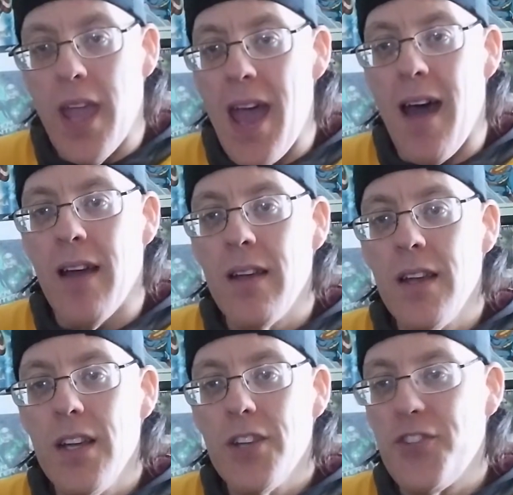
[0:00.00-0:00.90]
yeah.
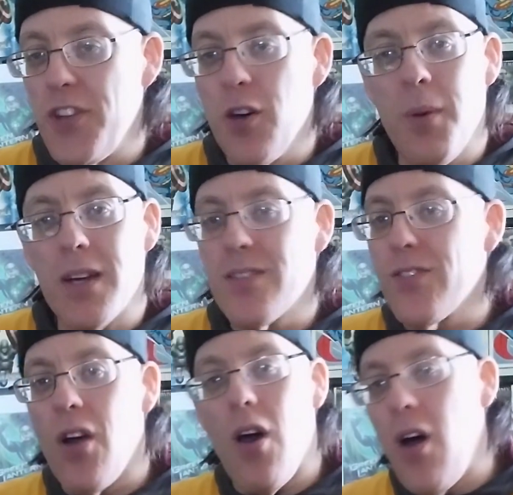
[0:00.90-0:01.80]

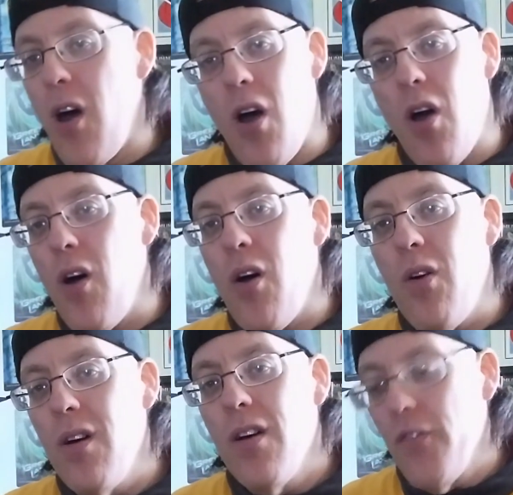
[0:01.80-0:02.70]
Steelbooks,
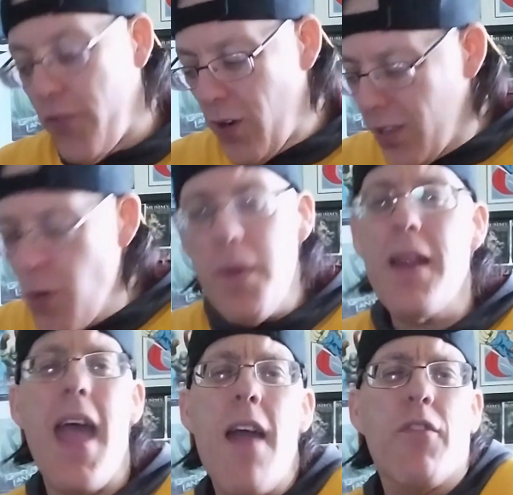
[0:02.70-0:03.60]
all for a little bit
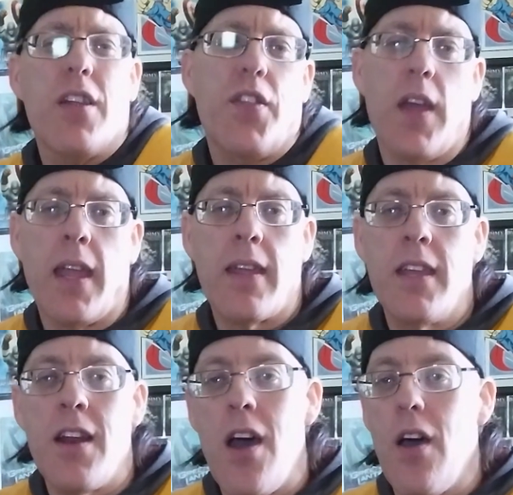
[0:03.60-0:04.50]
of everything.
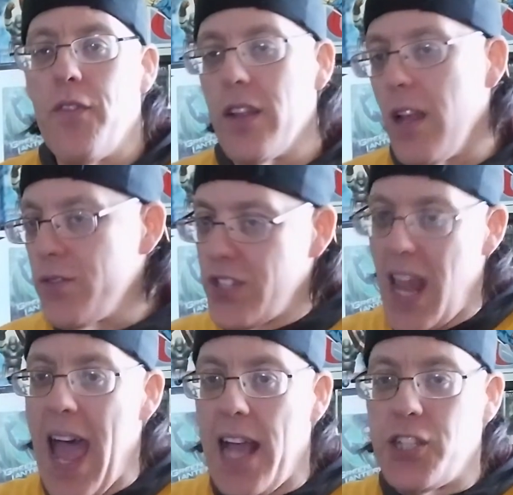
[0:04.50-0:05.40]
You know, if you love
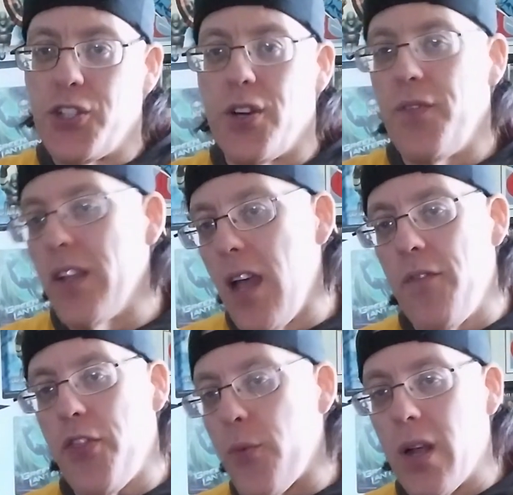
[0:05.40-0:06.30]
slasher, if you
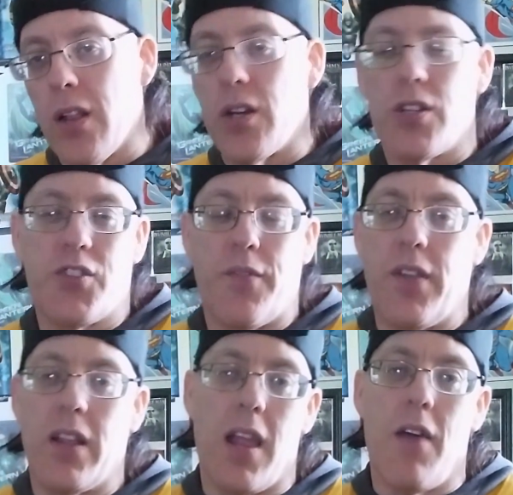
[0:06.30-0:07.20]
love thrillers, if
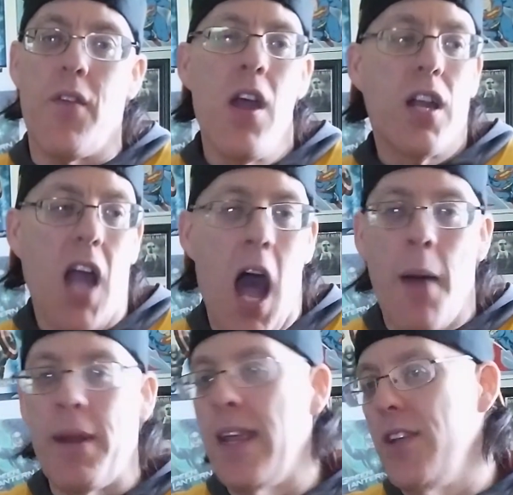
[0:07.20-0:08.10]
you love
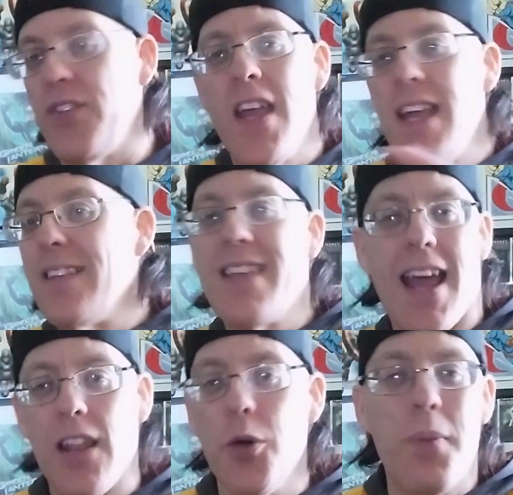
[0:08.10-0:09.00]
comedies, it's
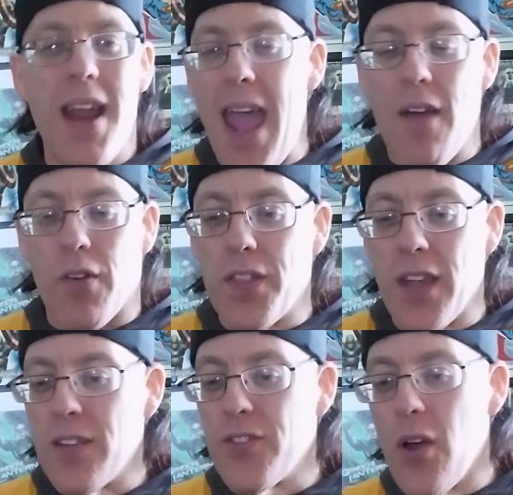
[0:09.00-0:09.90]
got a little bit of
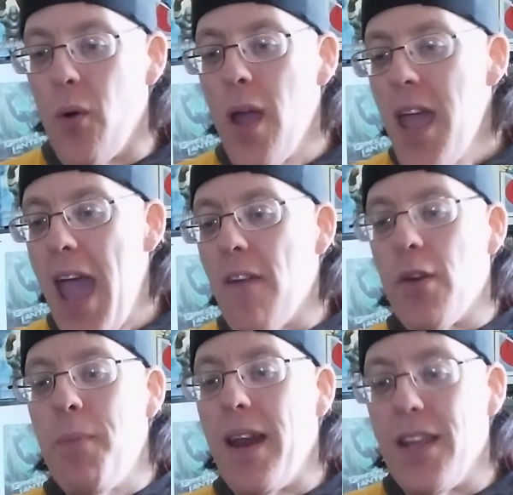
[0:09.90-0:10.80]
everything. So
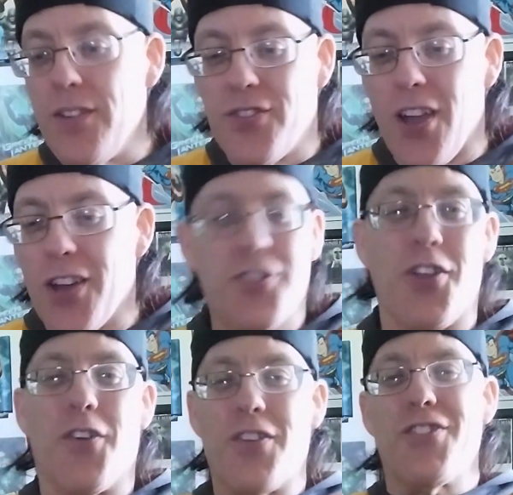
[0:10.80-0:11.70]
everybody's
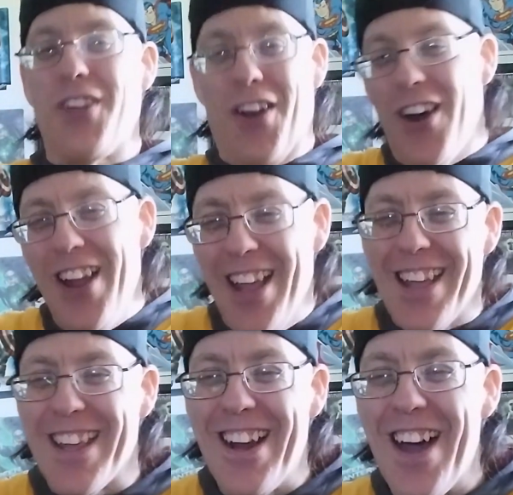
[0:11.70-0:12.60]
serviced here.
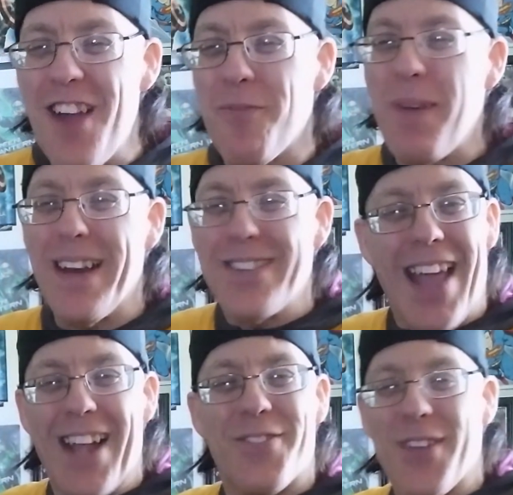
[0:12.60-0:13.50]
You know, everybody's
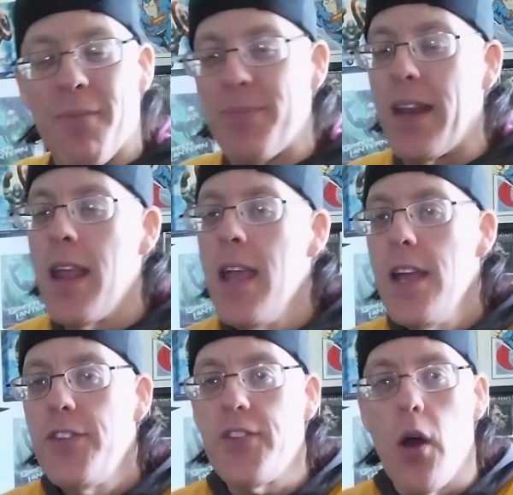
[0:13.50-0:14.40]
got something.
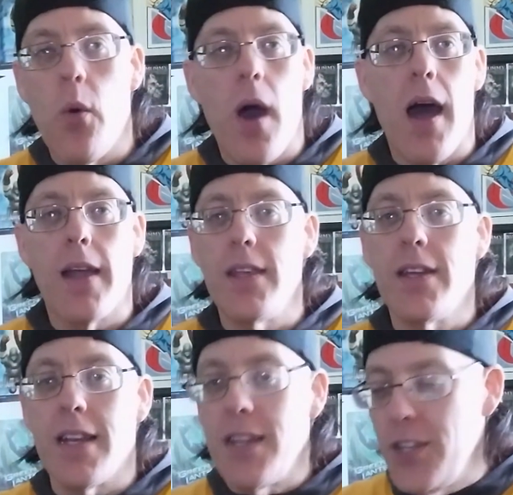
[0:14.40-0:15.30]
So
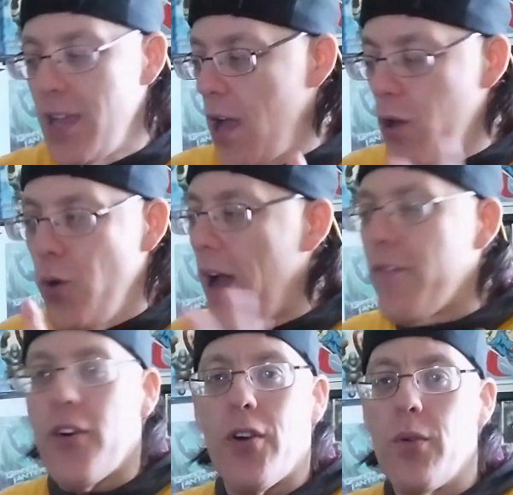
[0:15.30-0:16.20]
you can,
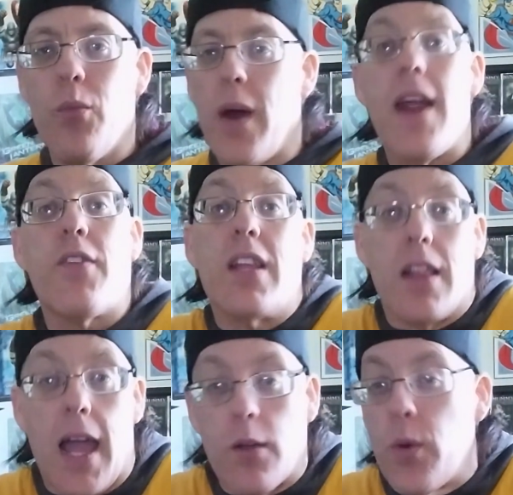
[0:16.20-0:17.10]
whatever
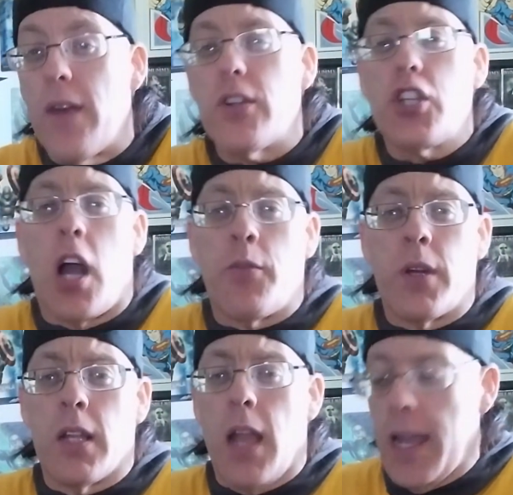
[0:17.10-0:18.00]
you like, whatever
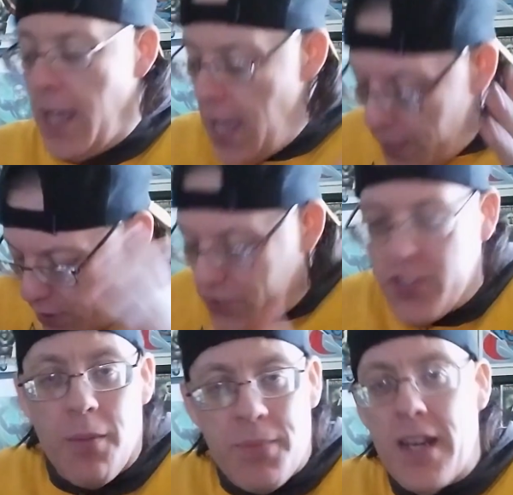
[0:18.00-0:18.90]
genre you like, there's
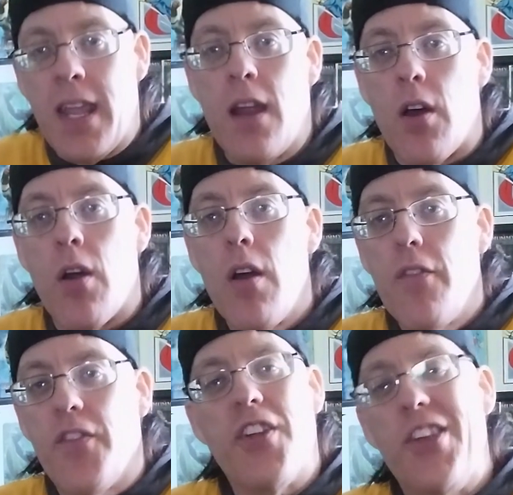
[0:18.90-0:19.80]
something here
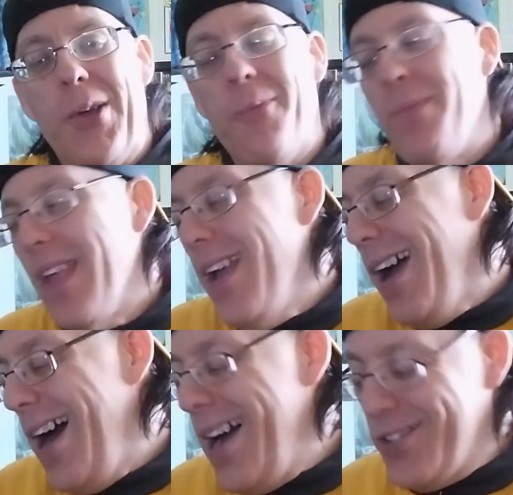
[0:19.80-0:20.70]
for you.
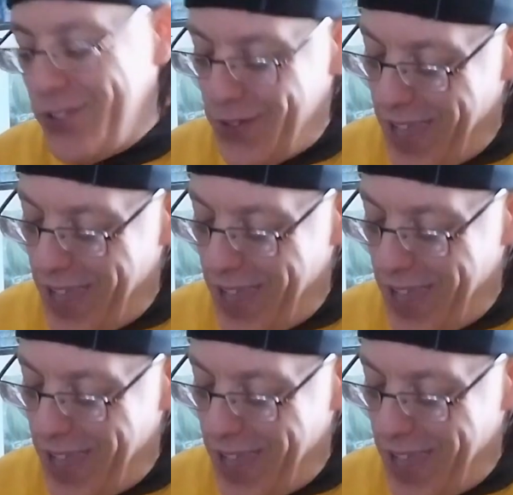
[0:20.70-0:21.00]
So